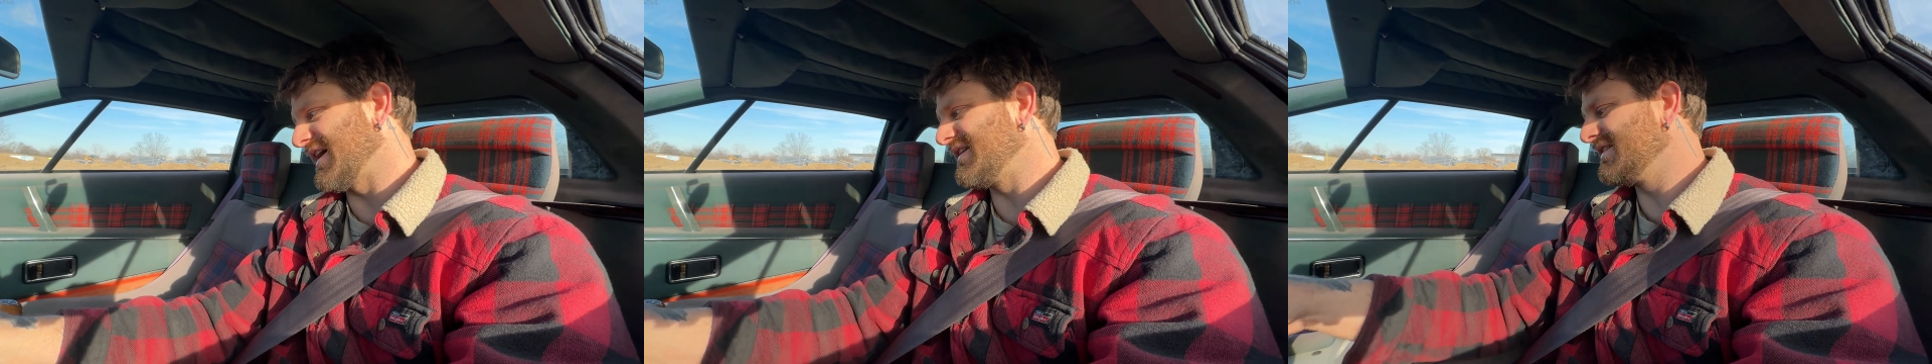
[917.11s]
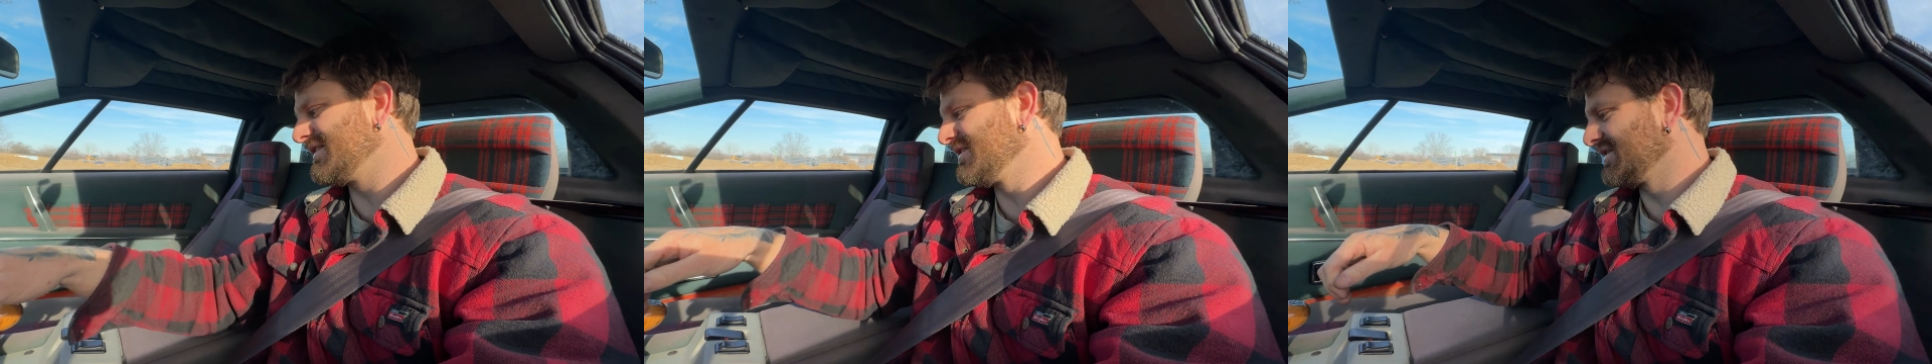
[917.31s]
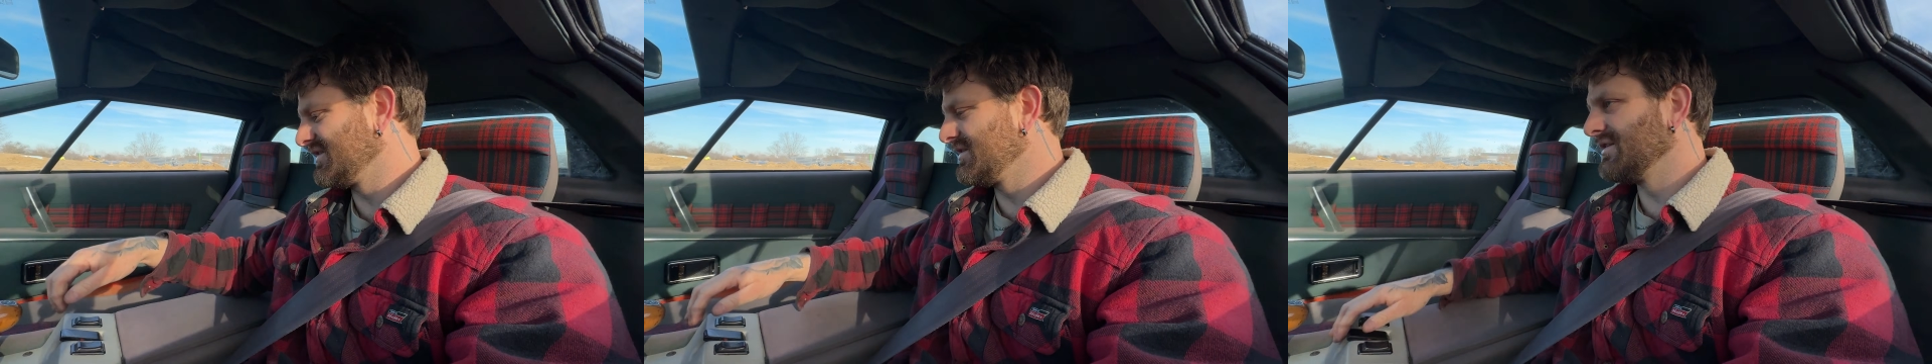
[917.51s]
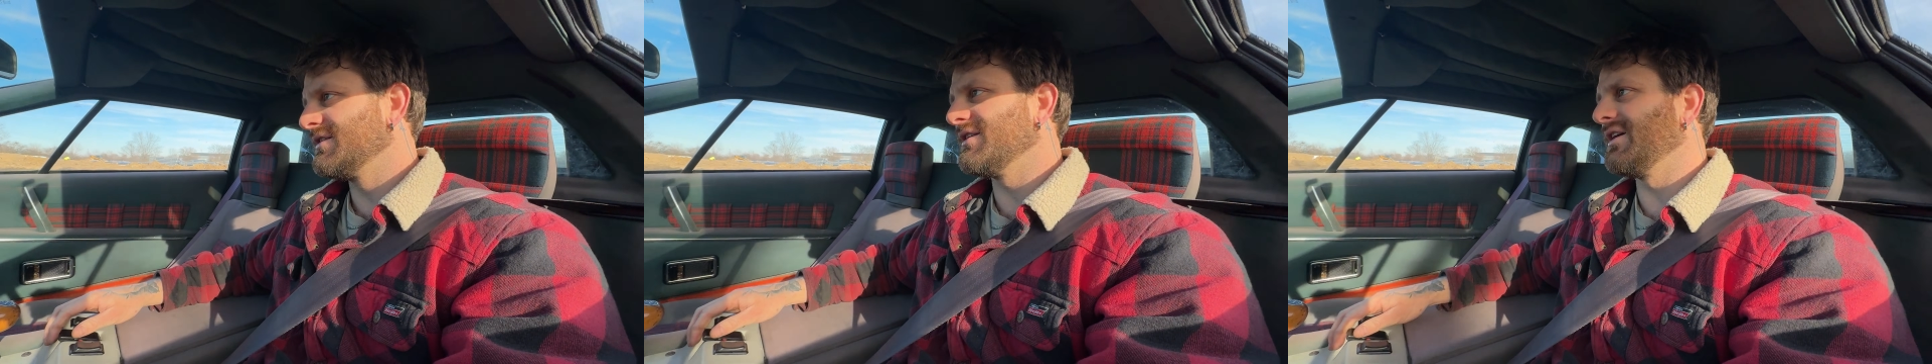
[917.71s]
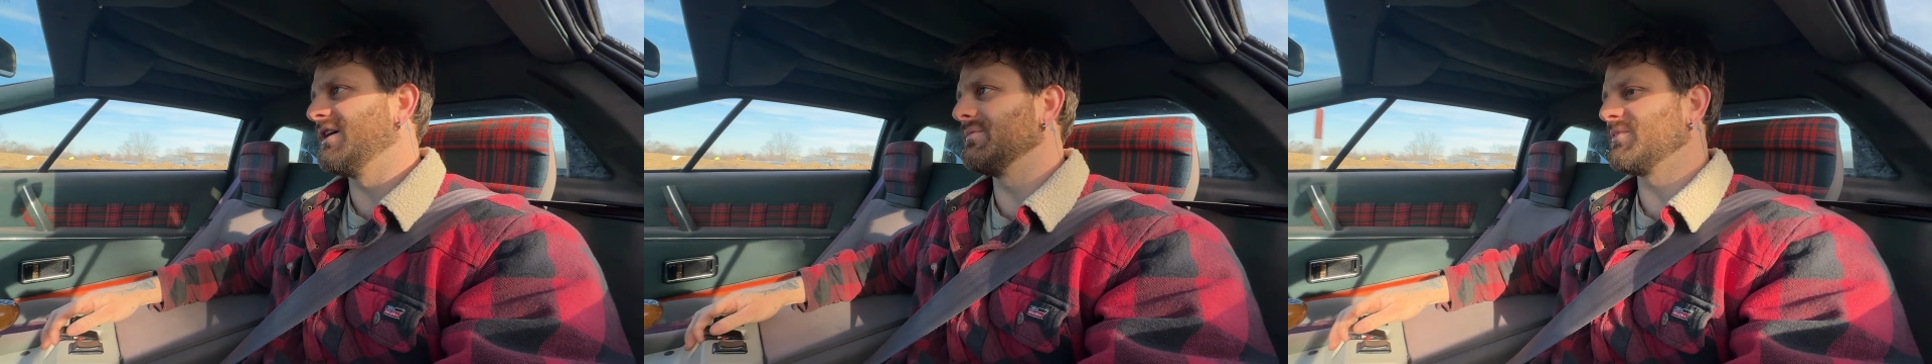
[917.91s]

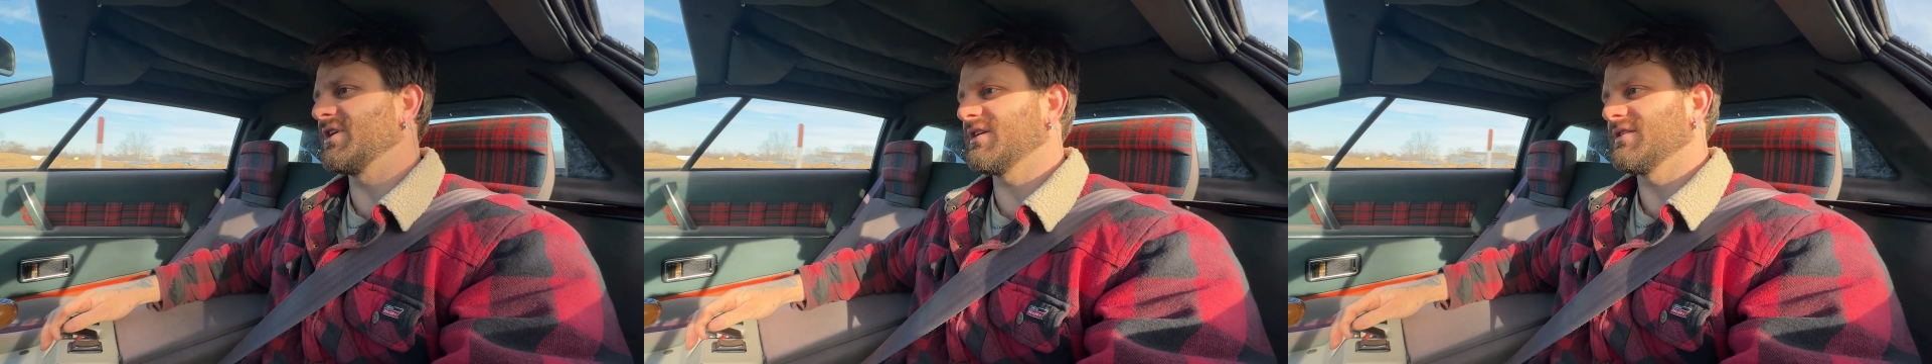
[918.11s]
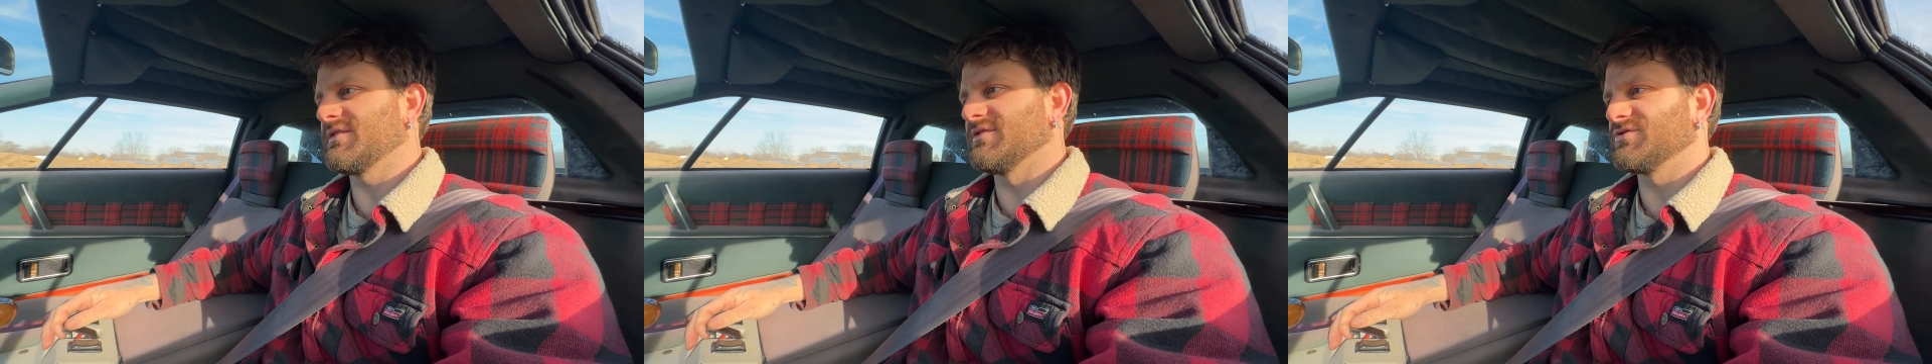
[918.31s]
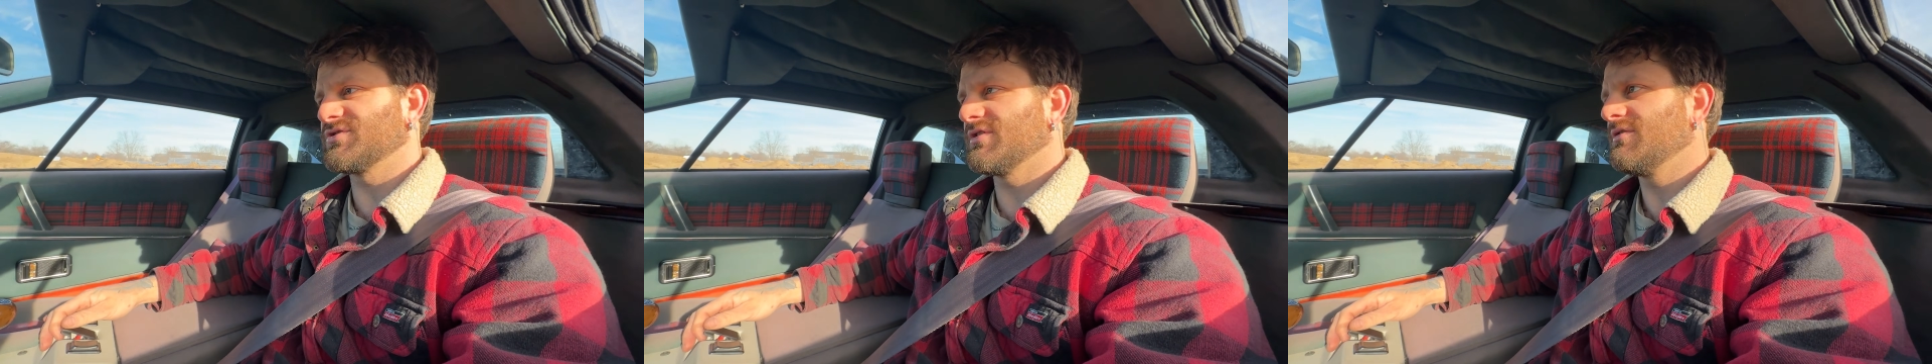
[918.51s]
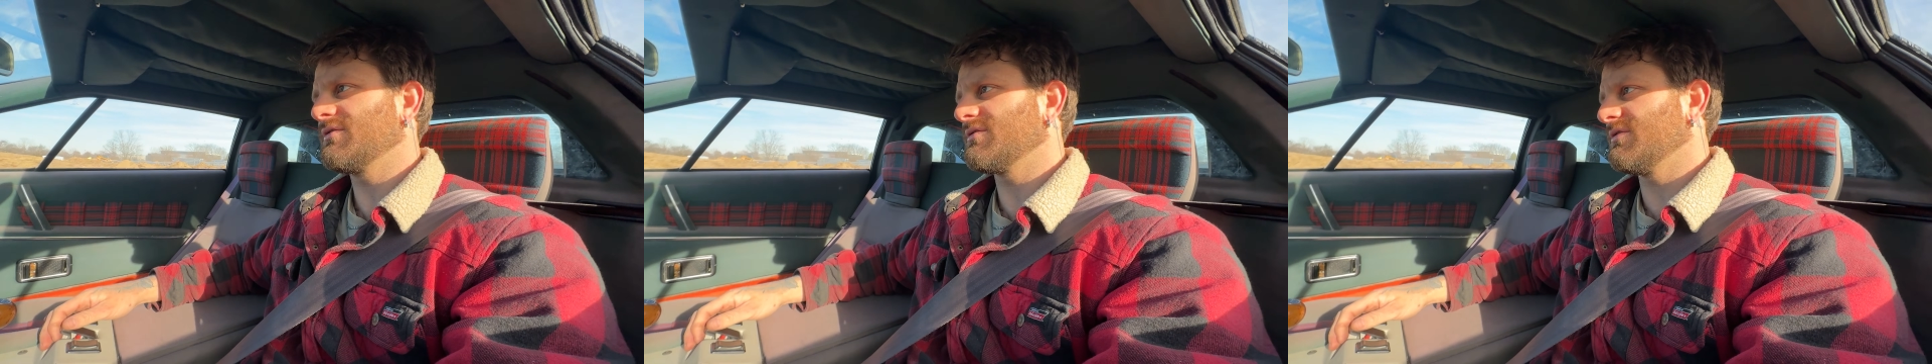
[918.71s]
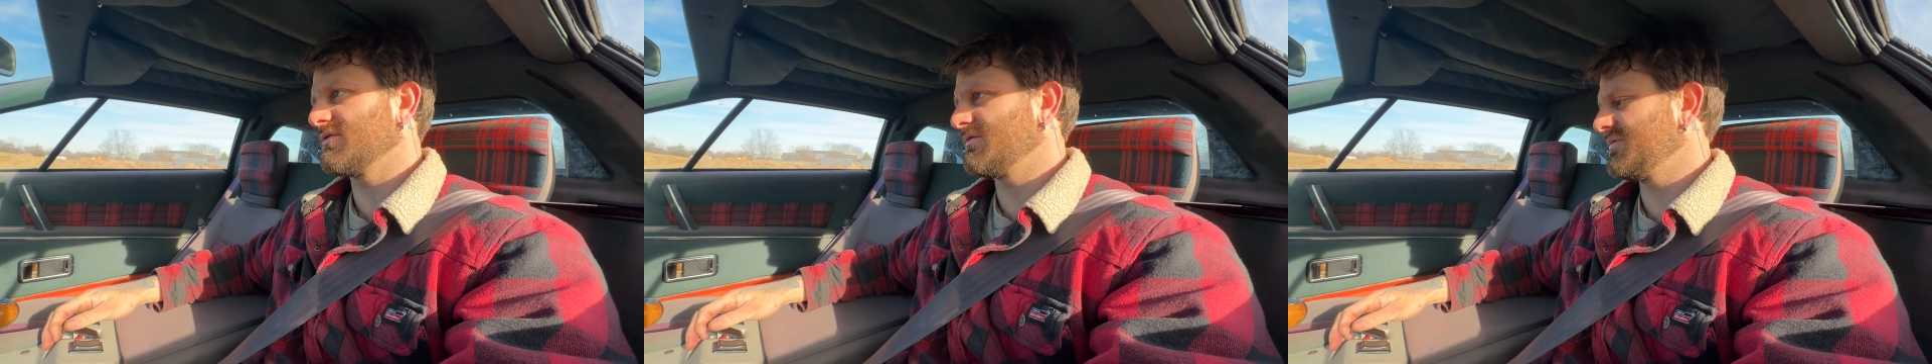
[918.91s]
I'm going to get the choke
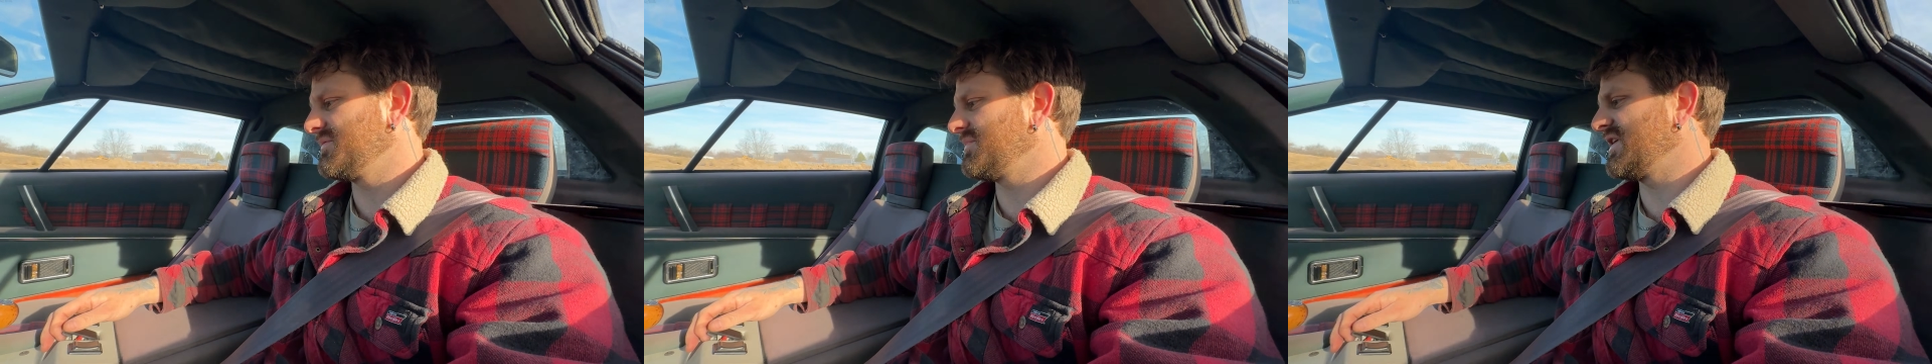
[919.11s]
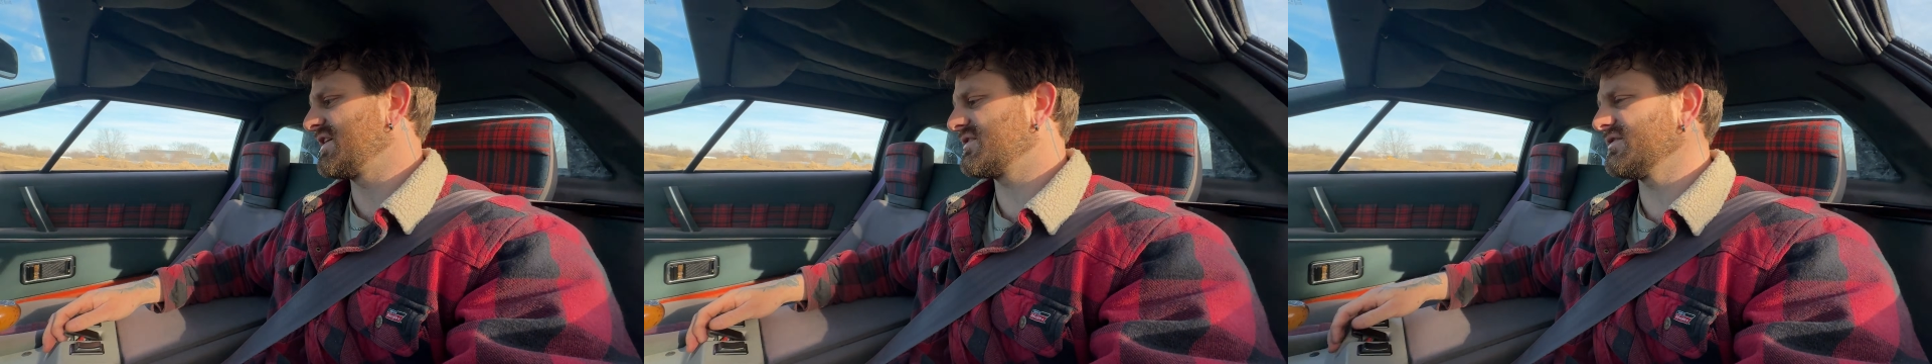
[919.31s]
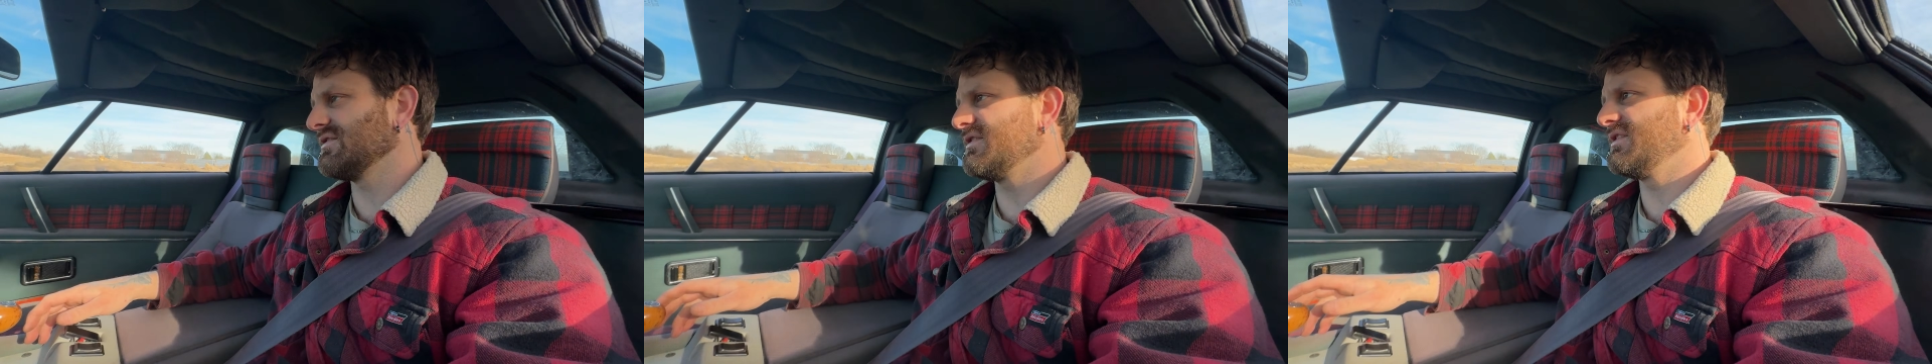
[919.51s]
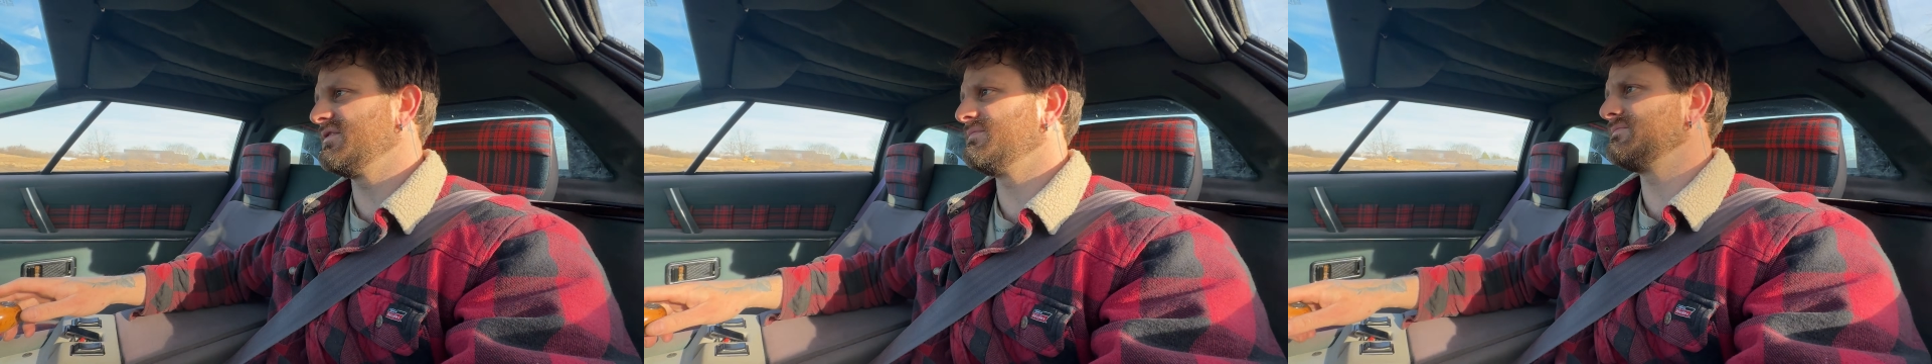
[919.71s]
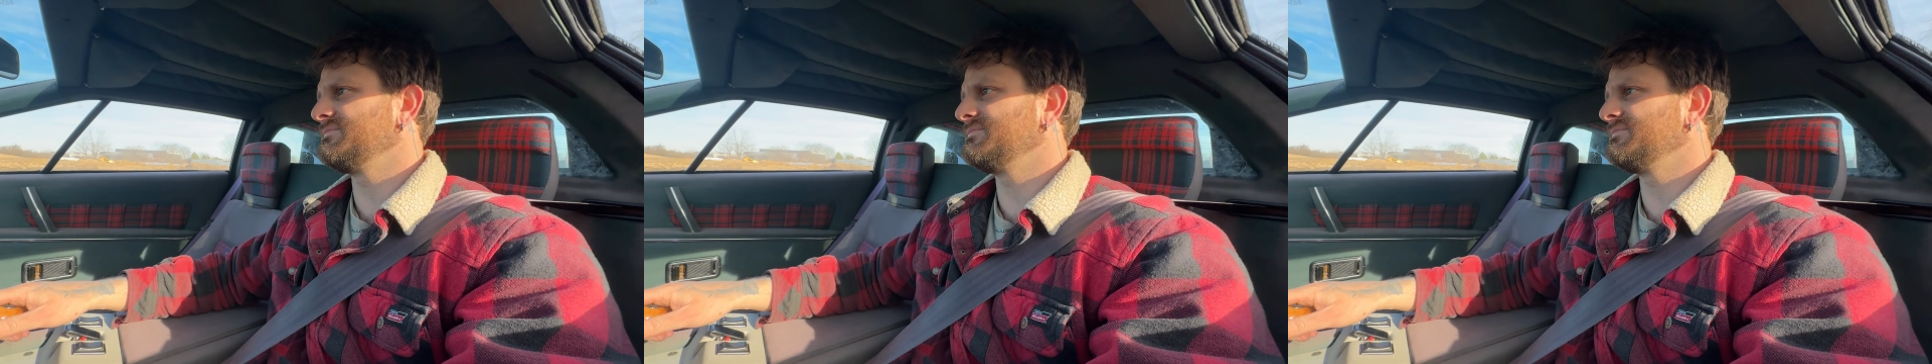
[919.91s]
a little bit back on.